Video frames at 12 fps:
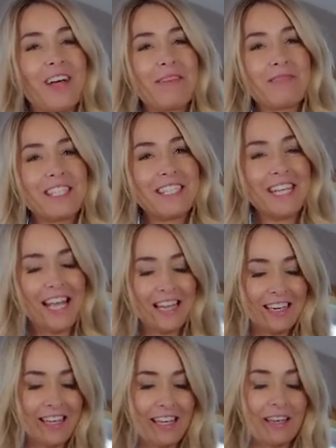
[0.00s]
I'm
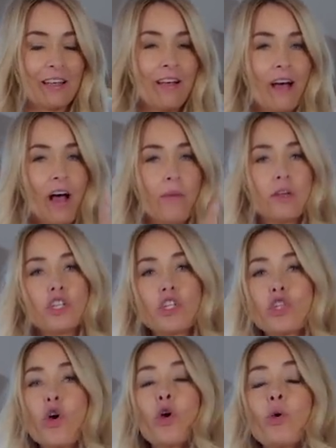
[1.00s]
standing? I'm gonna
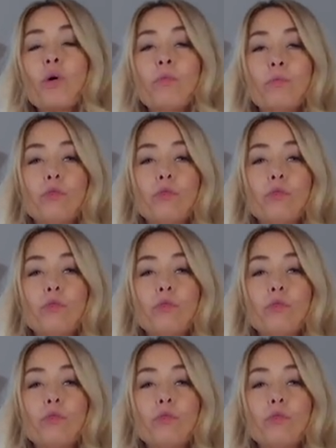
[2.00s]
show you a